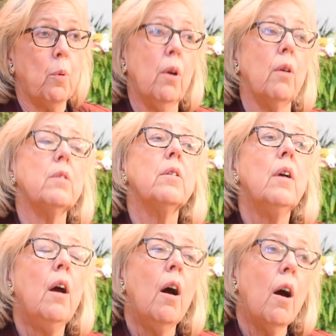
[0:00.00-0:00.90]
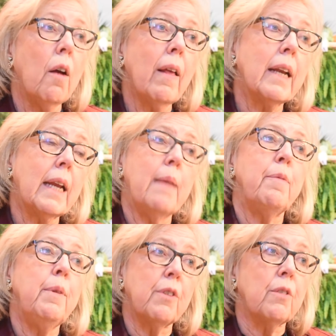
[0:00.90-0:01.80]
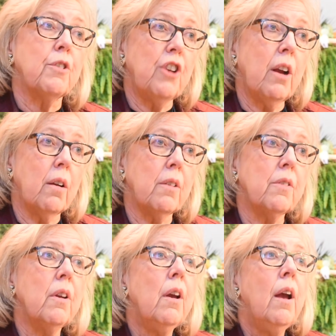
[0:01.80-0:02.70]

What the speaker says: world are like a game of musical chairs.